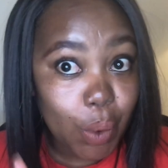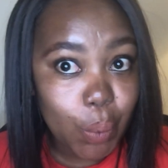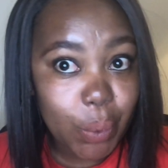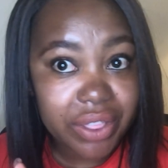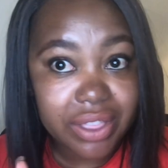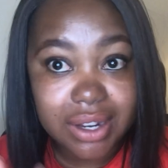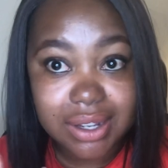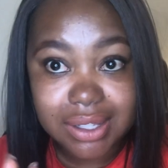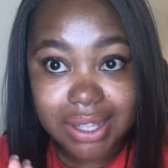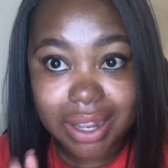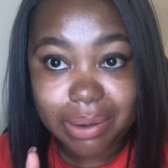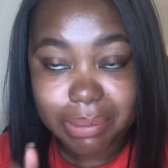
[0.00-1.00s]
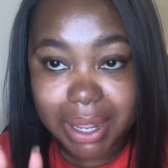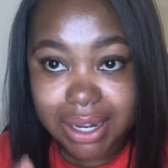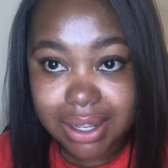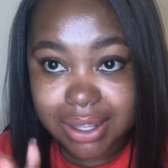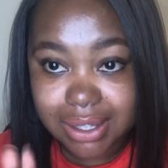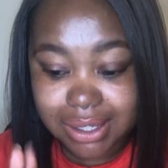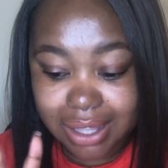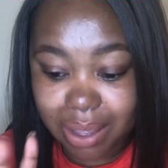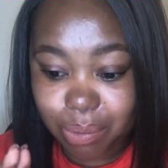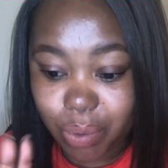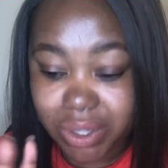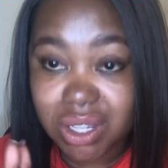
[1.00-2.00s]
Worthiness and money,
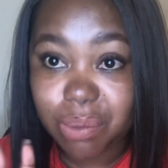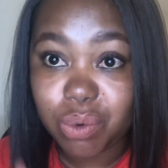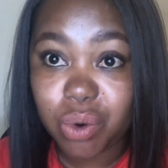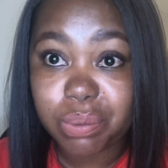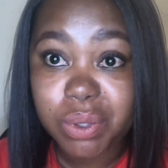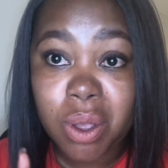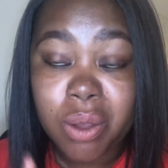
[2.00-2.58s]
same WhatsApp groups.